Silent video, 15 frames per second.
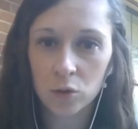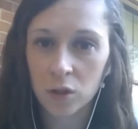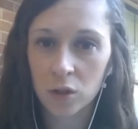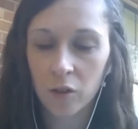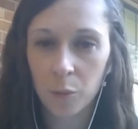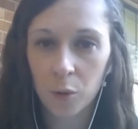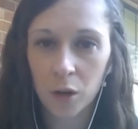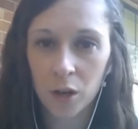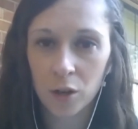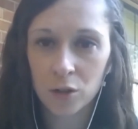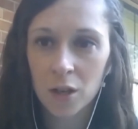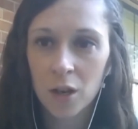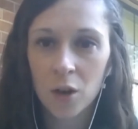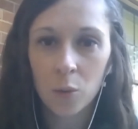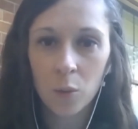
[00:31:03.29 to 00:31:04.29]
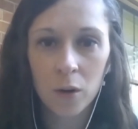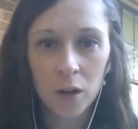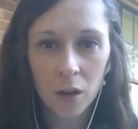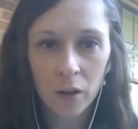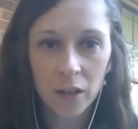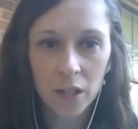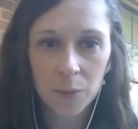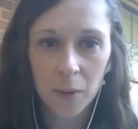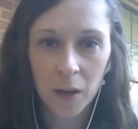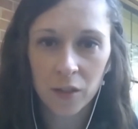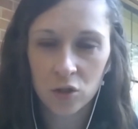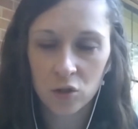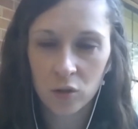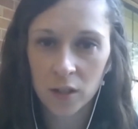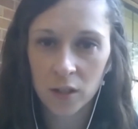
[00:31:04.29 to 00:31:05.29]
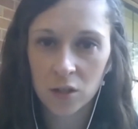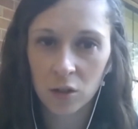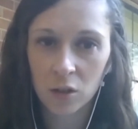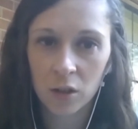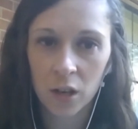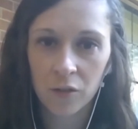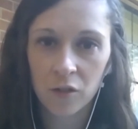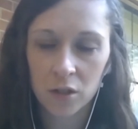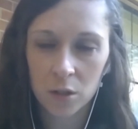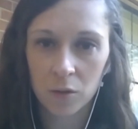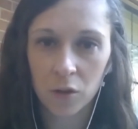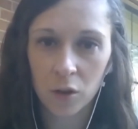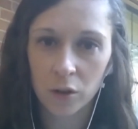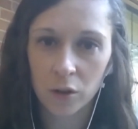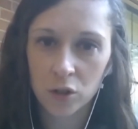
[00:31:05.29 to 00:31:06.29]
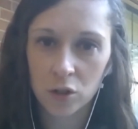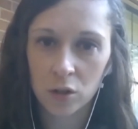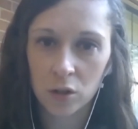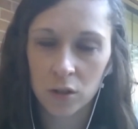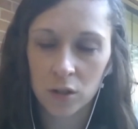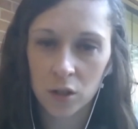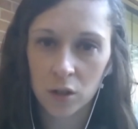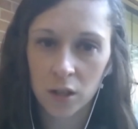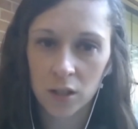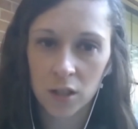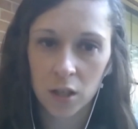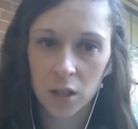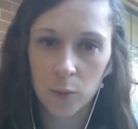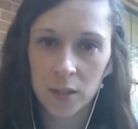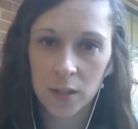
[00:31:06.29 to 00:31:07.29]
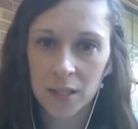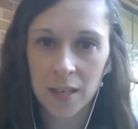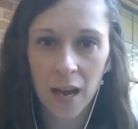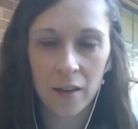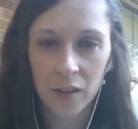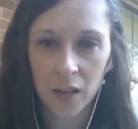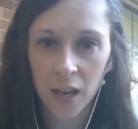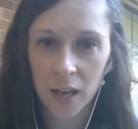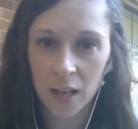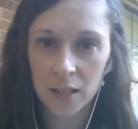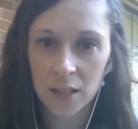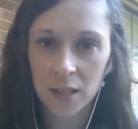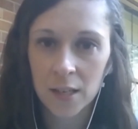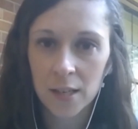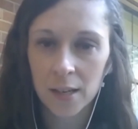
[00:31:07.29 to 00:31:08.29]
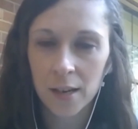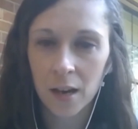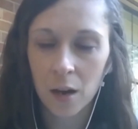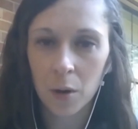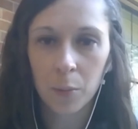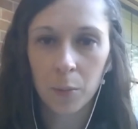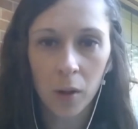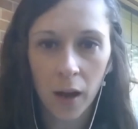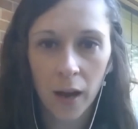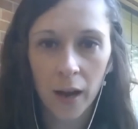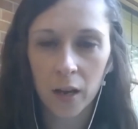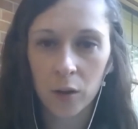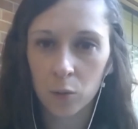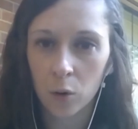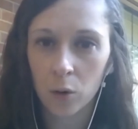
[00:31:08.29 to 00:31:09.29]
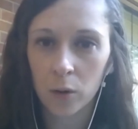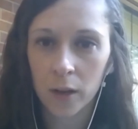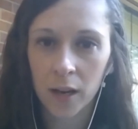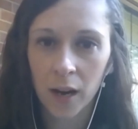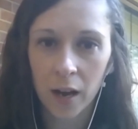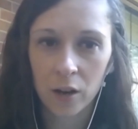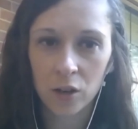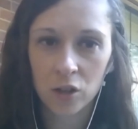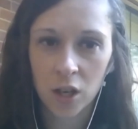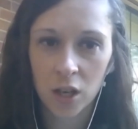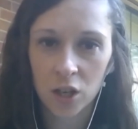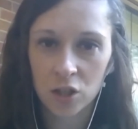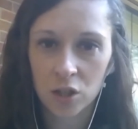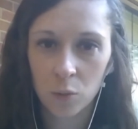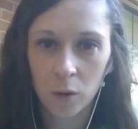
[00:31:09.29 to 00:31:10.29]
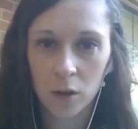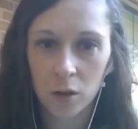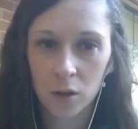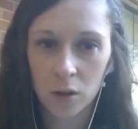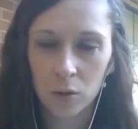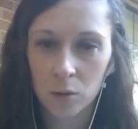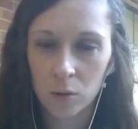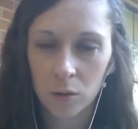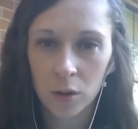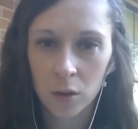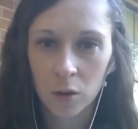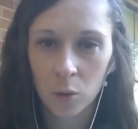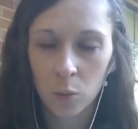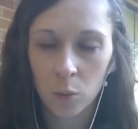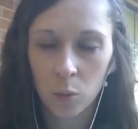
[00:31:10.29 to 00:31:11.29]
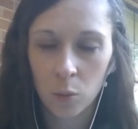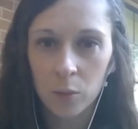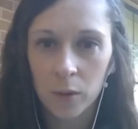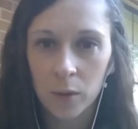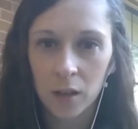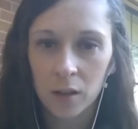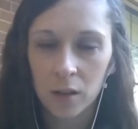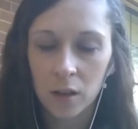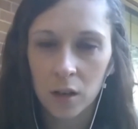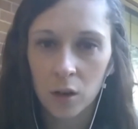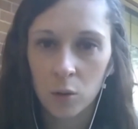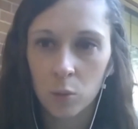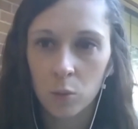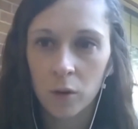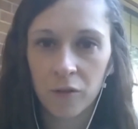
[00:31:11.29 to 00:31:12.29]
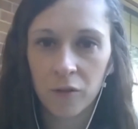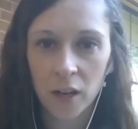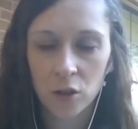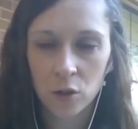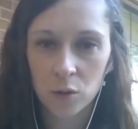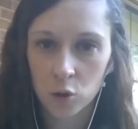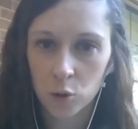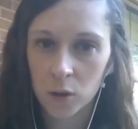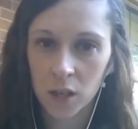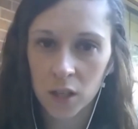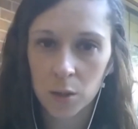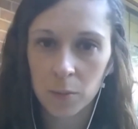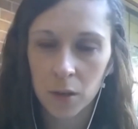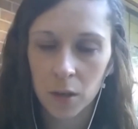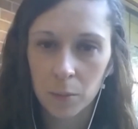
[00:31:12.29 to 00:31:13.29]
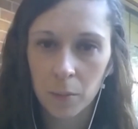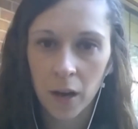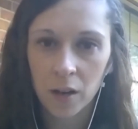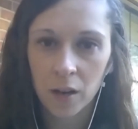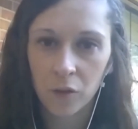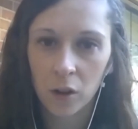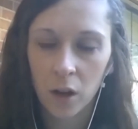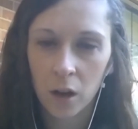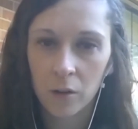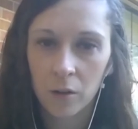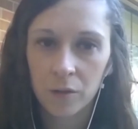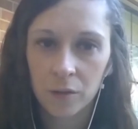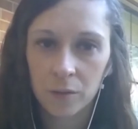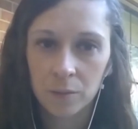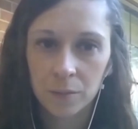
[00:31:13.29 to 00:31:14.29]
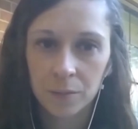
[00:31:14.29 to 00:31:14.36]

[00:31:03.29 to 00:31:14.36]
sophomore years? What do y'all expect the trends to look like for some of y'all students that are continuing to navigate applying, enrolling in higher education? What could we, what factors do we need to be mindful of?